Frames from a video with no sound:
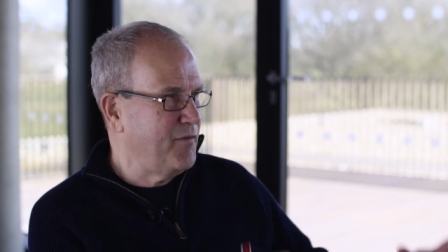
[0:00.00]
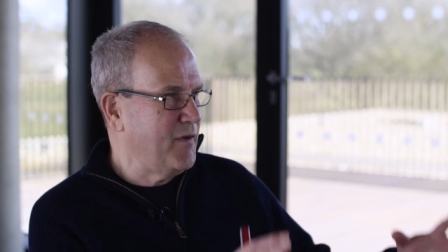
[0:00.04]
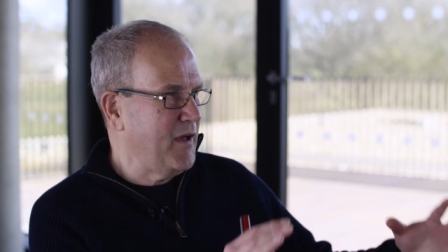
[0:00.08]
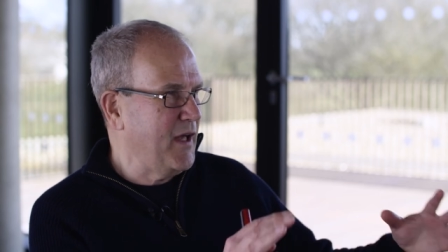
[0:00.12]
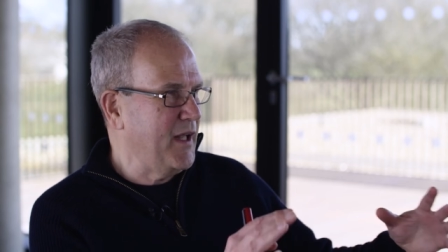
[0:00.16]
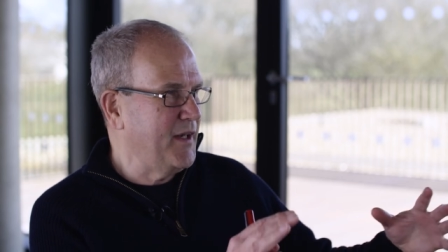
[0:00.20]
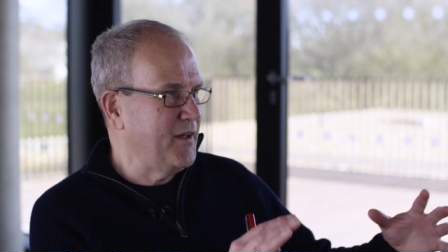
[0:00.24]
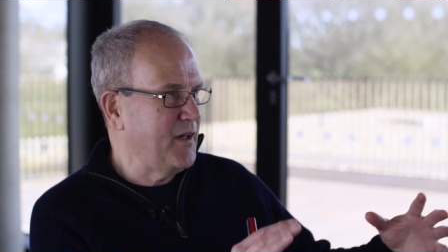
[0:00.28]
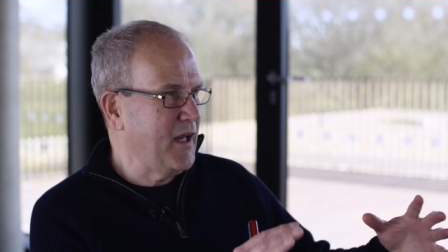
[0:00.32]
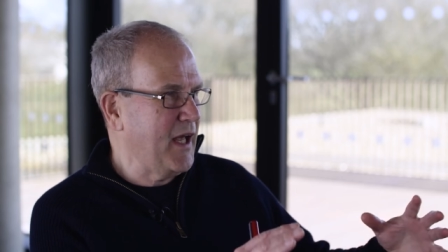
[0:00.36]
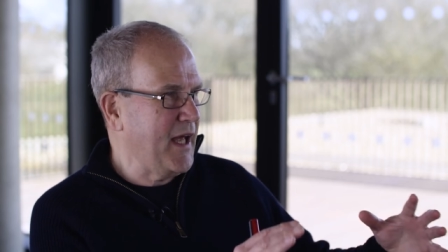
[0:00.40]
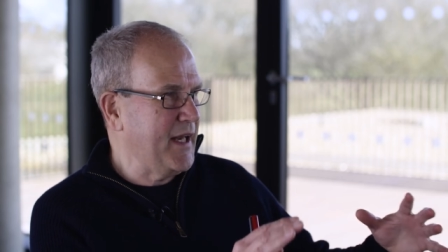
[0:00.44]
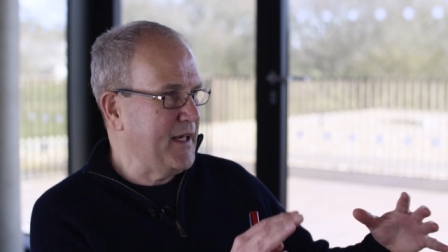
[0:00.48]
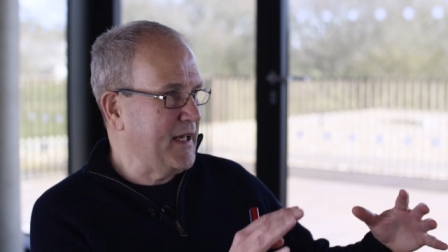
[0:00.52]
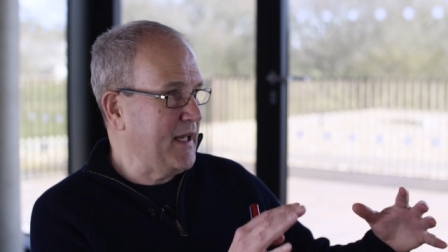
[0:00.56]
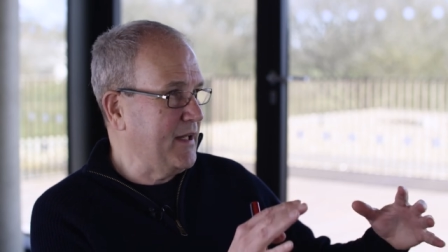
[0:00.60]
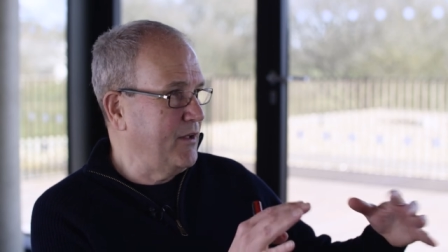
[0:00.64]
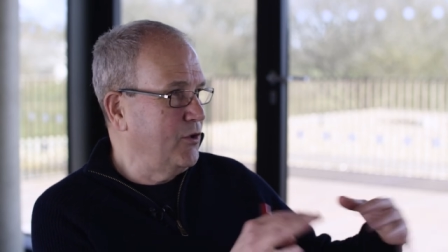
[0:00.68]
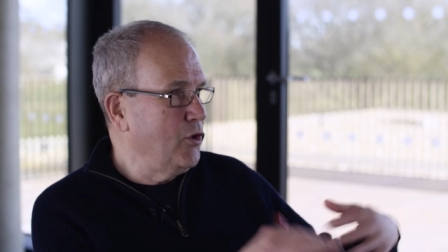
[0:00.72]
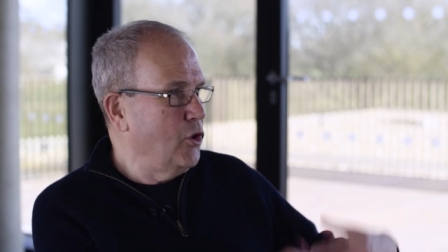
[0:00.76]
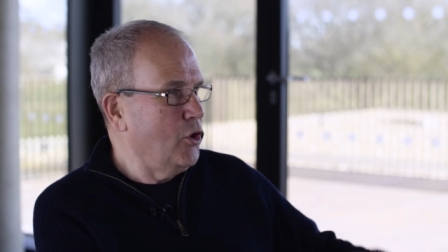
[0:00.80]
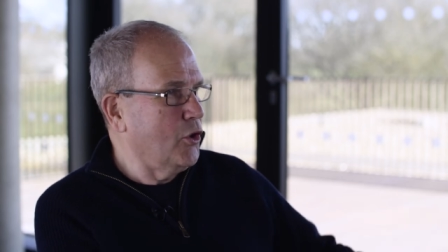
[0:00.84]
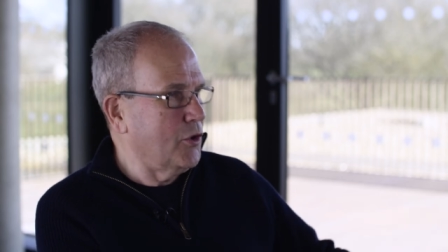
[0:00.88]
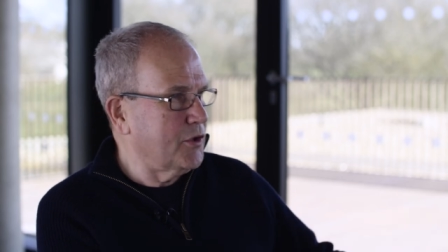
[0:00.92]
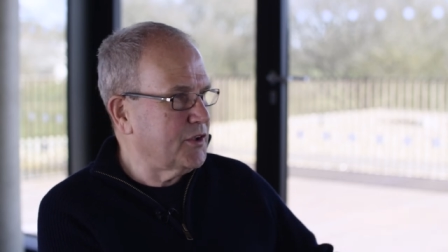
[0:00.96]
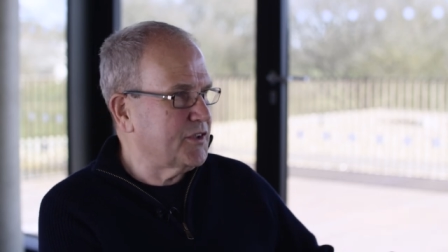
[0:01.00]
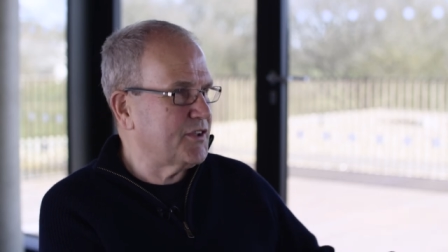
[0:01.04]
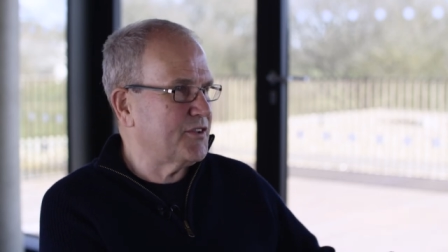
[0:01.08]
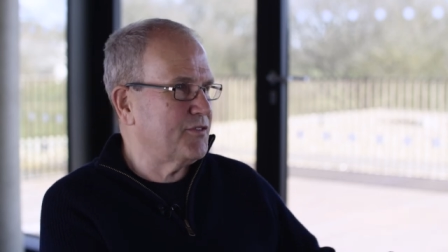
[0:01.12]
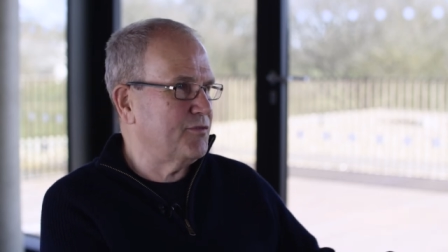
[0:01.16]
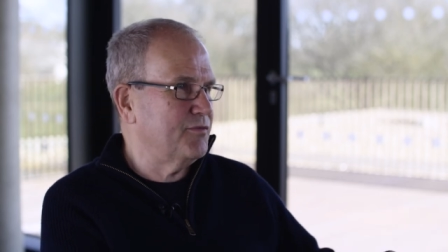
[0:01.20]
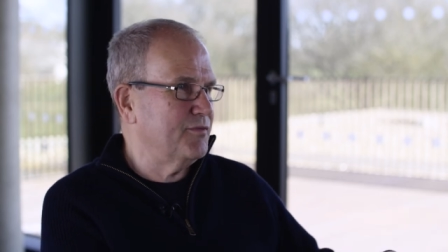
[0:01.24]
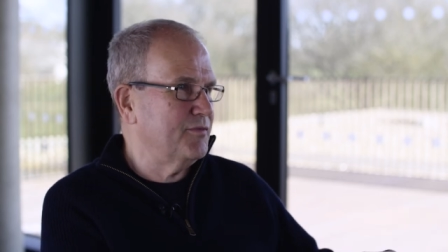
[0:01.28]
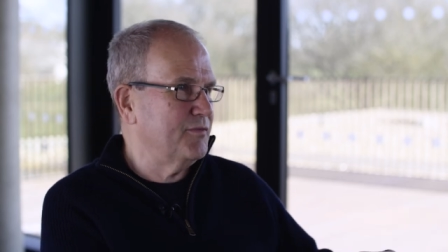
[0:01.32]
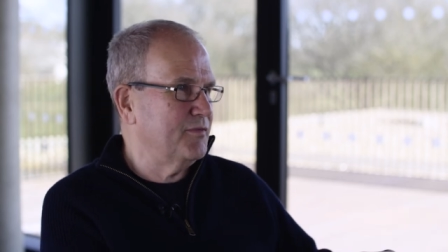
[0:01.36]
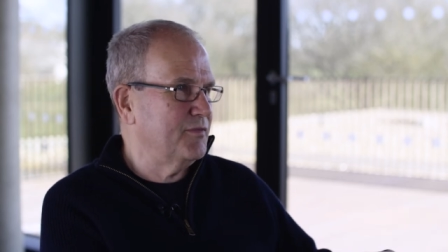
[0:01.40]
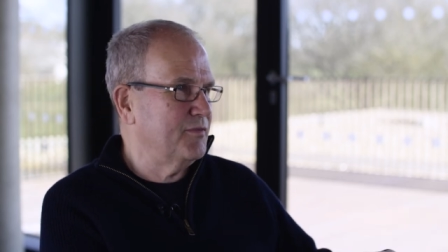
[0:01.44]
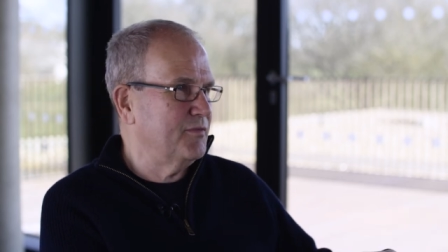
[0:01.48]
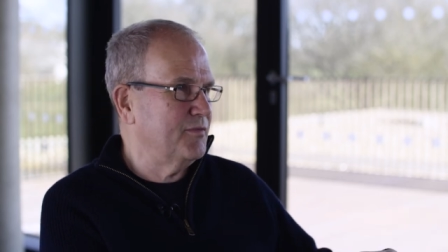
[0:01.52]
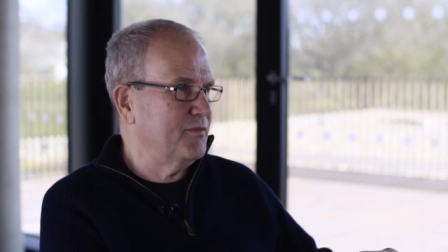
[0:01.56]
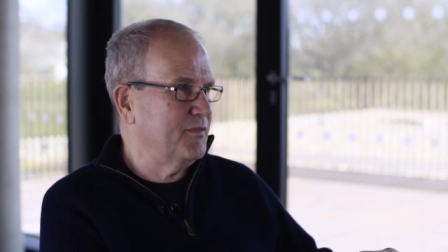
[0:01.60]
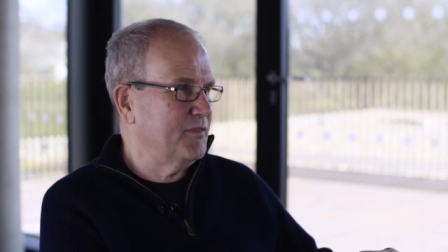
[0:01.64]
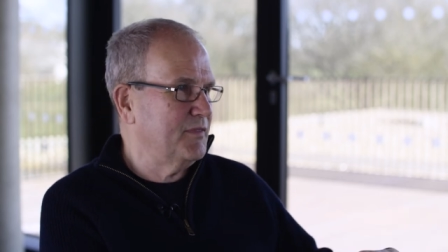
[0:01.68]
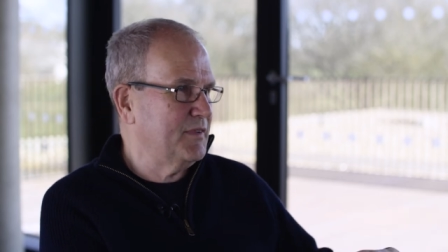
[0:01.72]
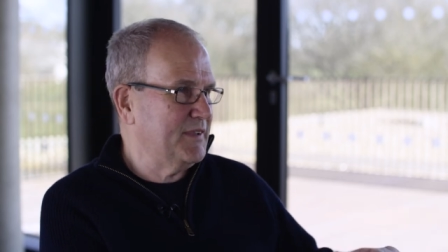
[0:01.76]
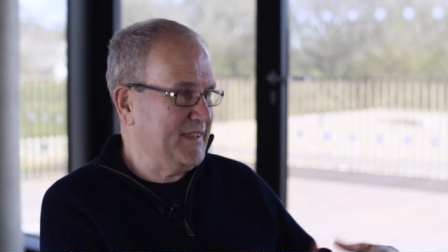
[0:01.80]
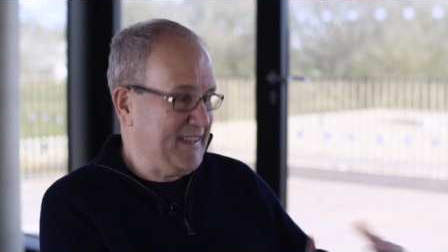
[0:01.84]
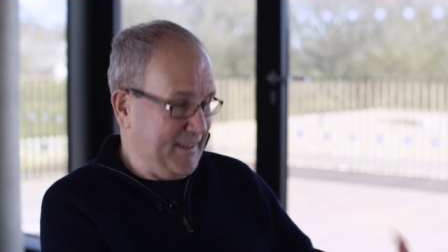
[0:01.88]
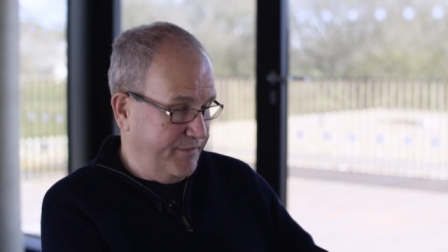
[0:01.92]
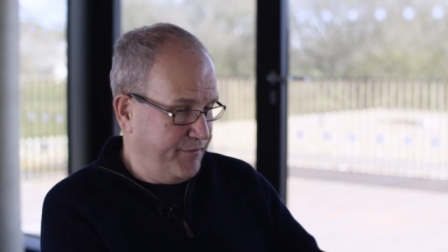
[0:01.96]
and it looks
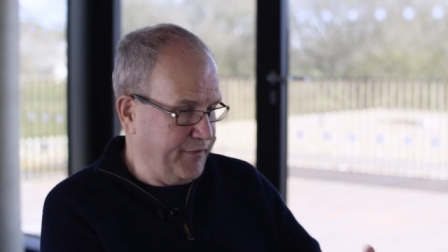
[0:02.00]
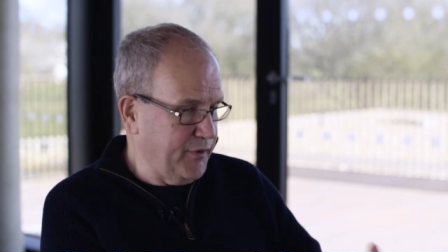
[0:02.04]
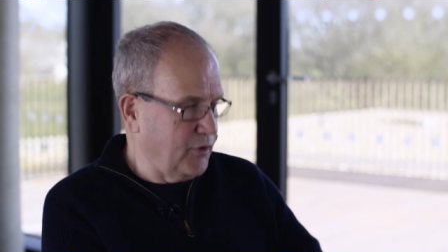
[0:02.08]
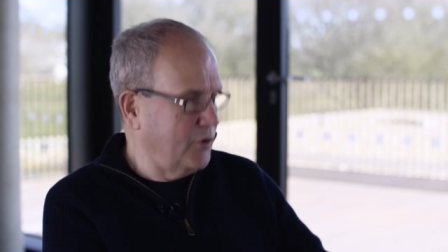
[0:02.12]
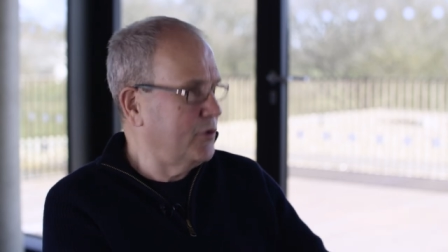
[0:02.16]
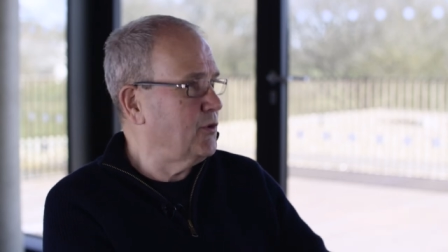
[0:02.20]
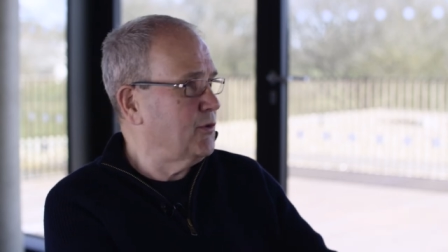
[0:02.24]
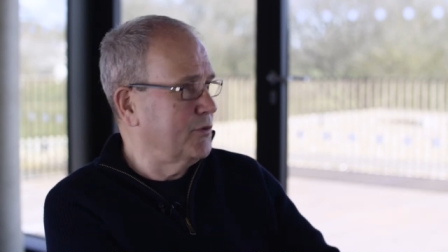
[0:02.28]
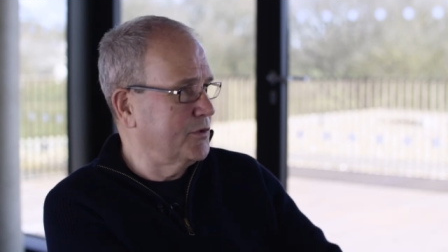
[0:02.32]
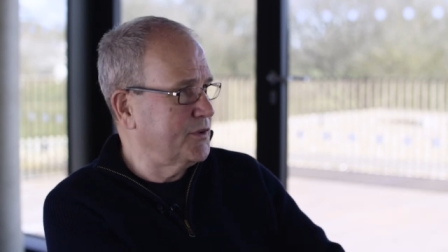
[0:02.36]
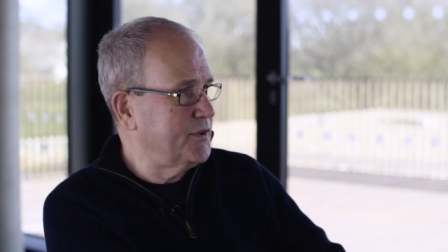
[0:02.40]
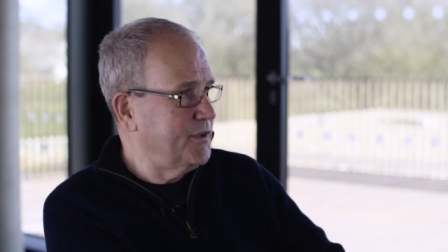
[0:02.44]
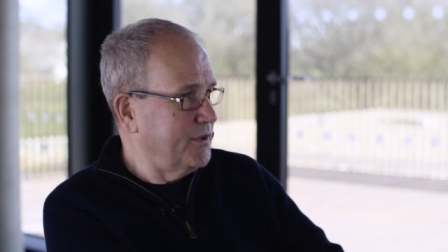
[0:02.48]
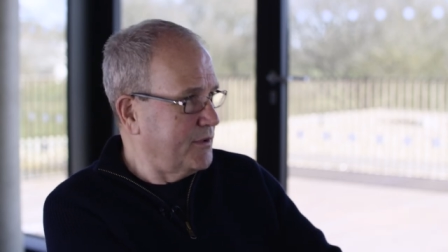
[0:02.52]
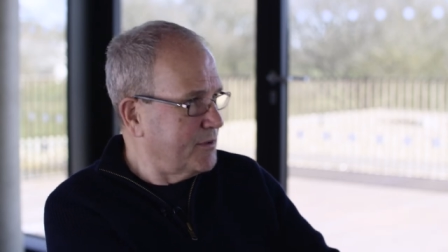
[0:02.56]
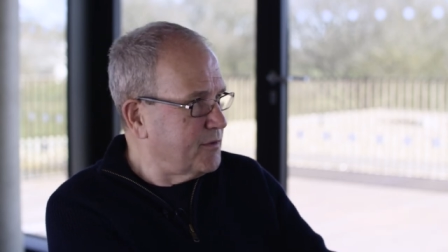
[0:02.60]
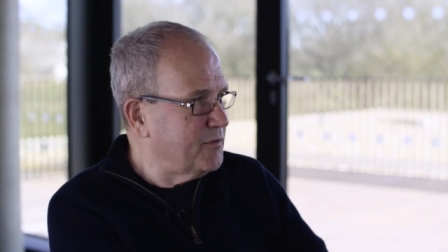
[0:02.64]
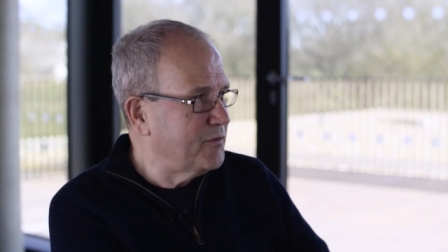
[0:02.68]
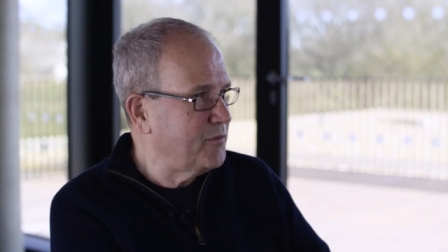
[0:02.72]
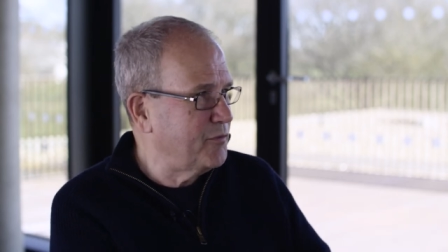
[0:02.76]
difficult